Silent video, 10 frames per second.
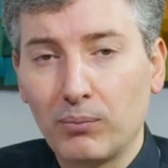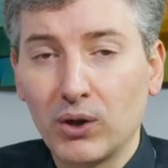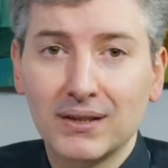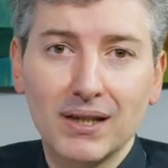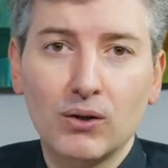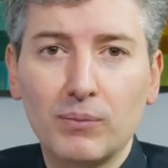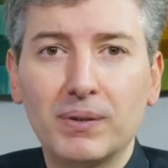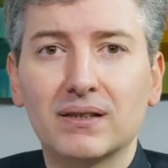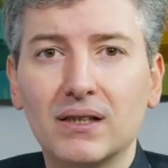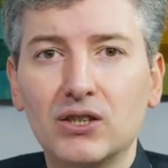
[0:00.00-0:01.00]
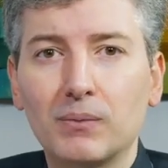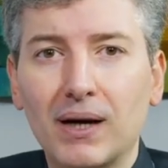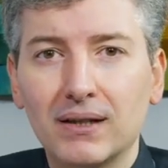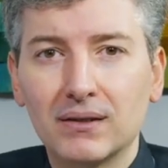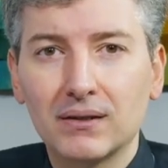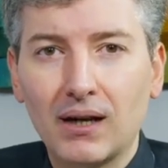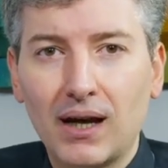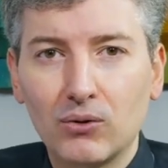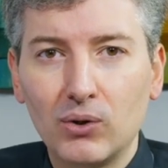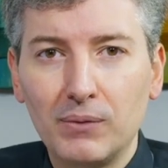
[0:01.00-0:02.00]
It may no longer present
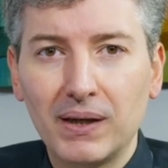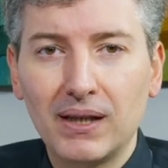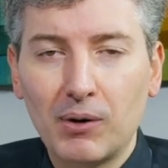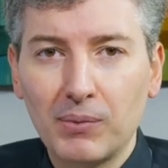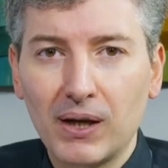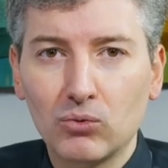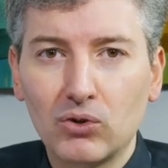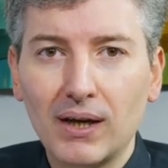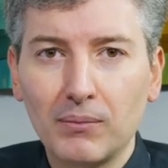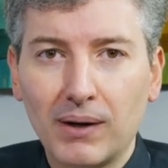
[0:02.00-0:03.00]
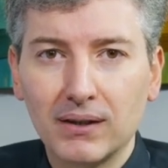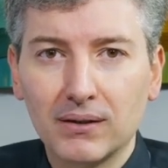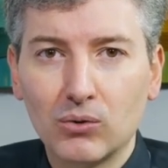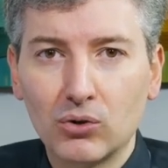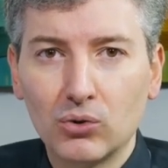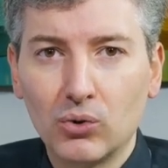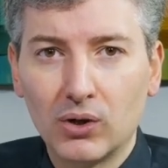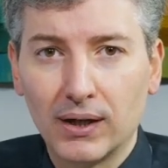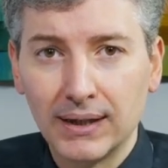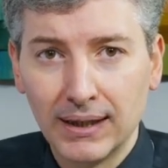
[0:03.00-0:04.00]
there in lipedema because the fat
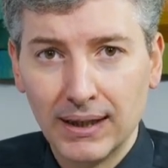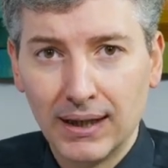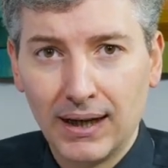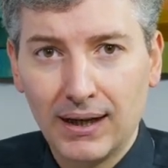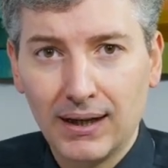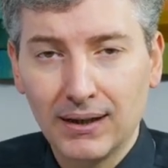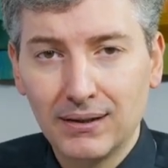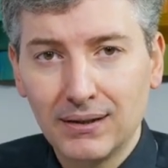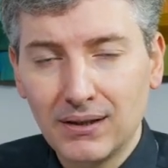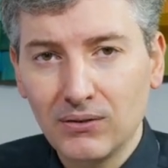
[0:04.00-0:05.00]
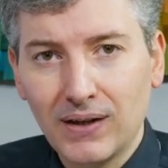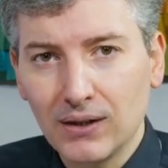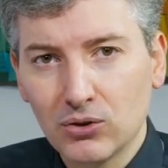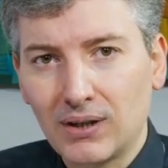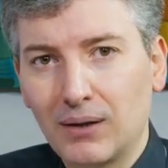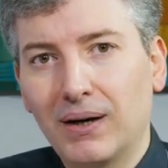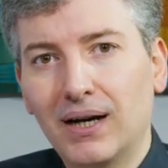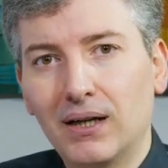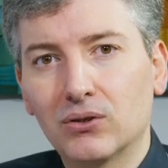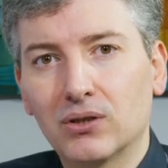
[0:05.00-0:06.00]
is gone, There are
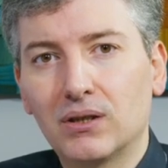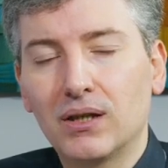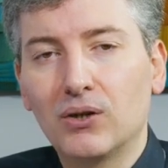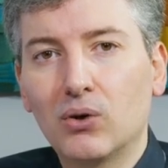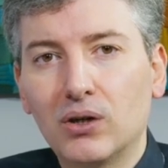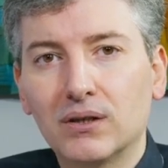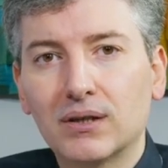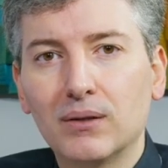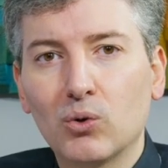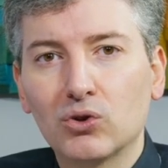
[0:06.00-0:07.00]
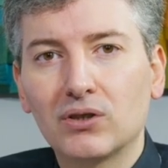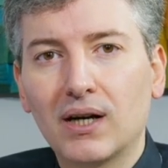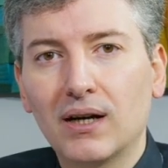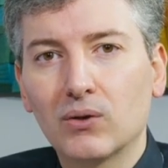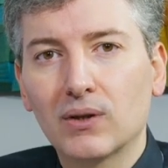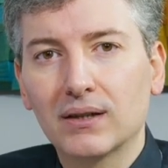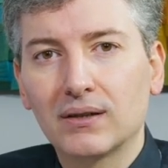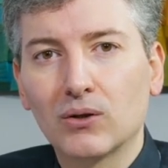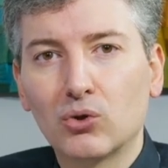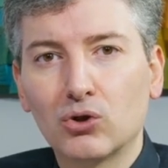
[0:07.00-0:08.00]
several previous studies that showed
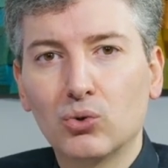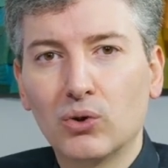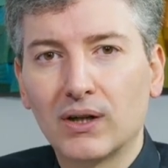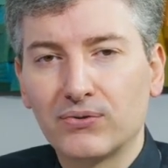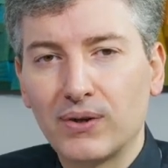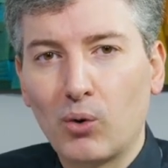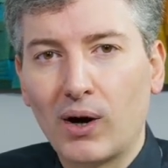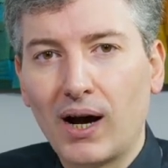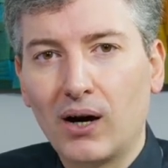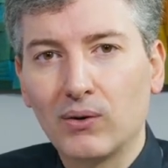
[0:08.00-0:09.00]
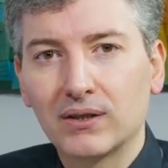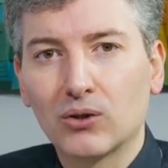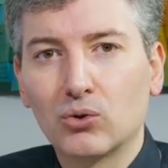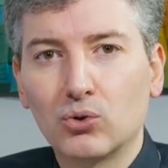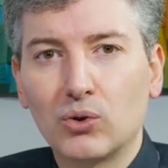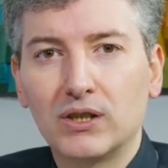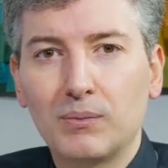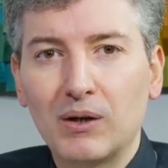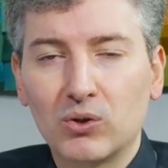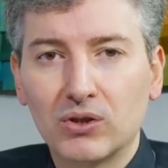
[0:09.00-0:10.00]
that this fat, femoral, this
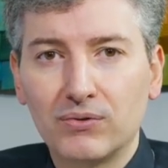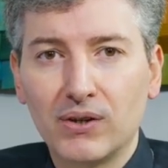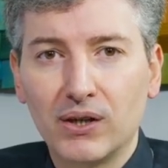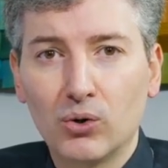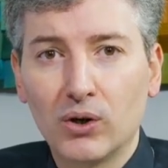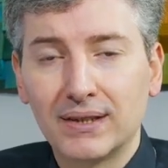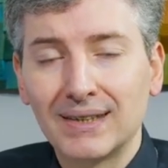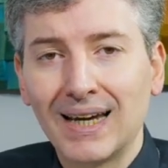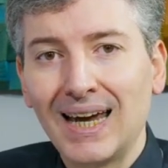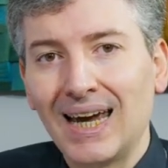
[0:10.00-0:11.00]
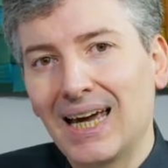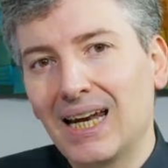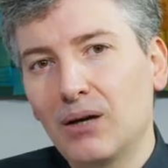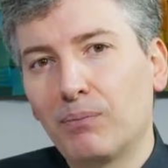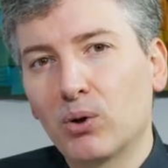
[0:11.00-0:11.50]
fat in the lower limbs, it is